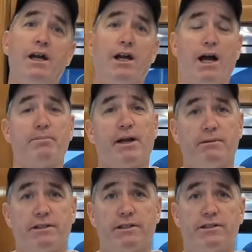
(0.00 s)
I
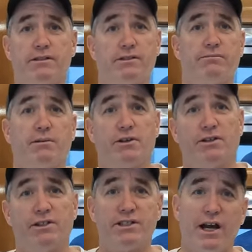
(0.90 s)
probably should have shown you when we were
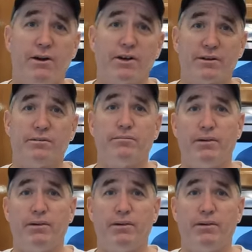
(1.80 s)
in the shower,